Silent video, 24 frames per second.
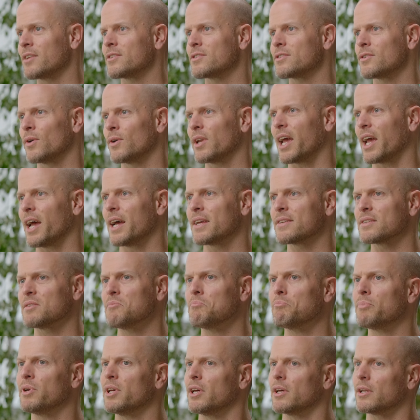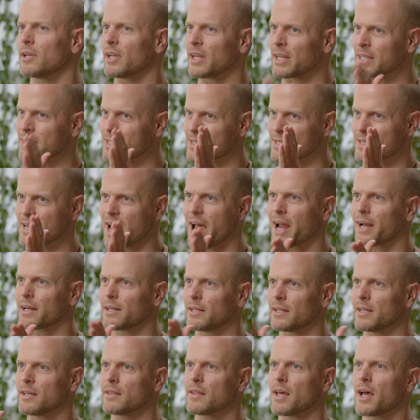Yeah. So it hasn't been
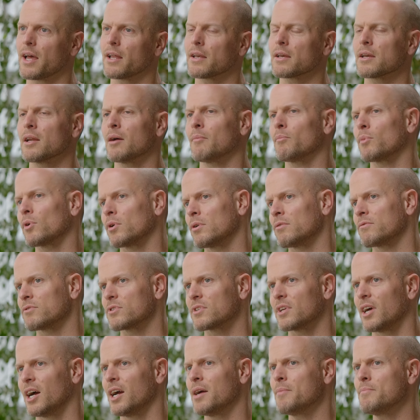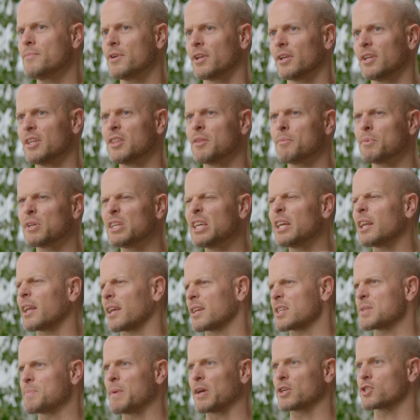exactly that number over time. And in the beginning,
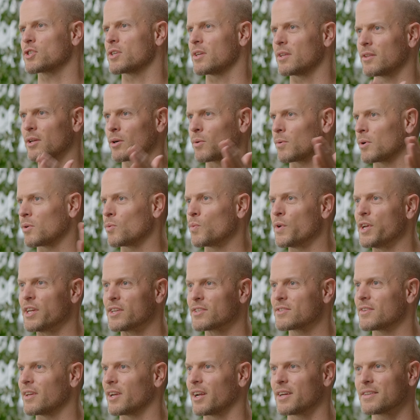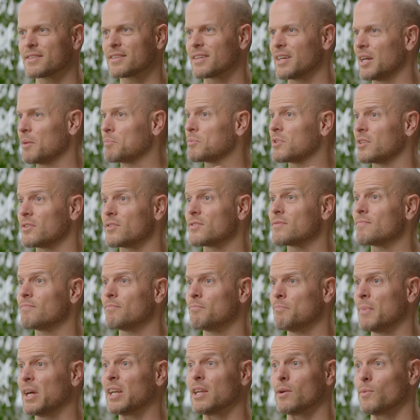especially, there were weeks that I skipped and
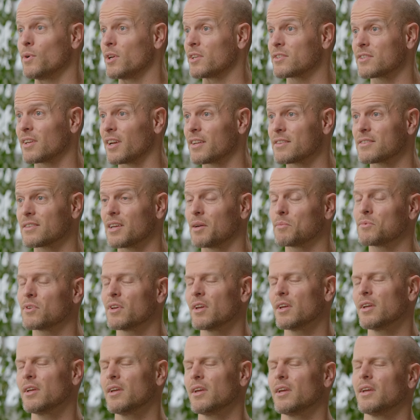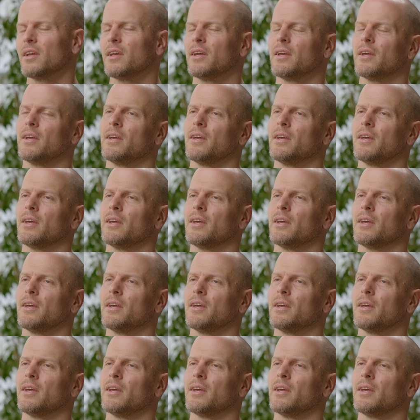many weeks that I skipped. Mm.